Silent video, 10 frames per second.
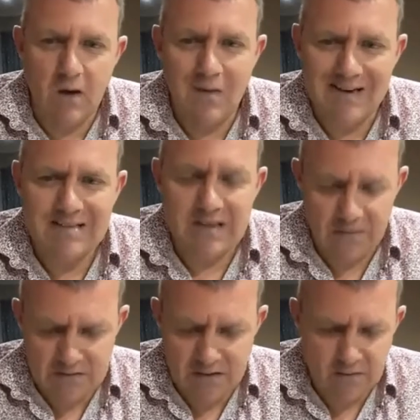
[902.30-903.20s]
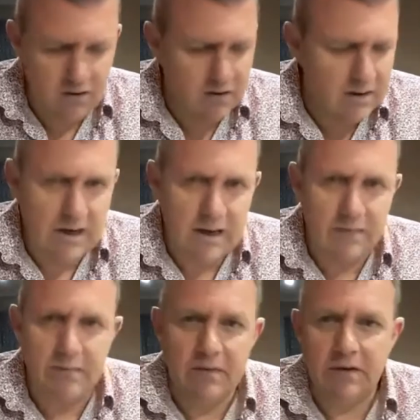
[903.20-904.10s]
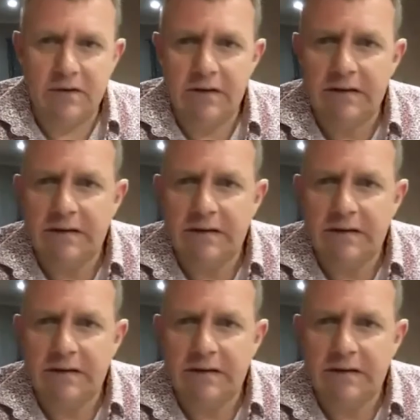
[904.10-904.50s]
myself, so I'm not going to name them on here.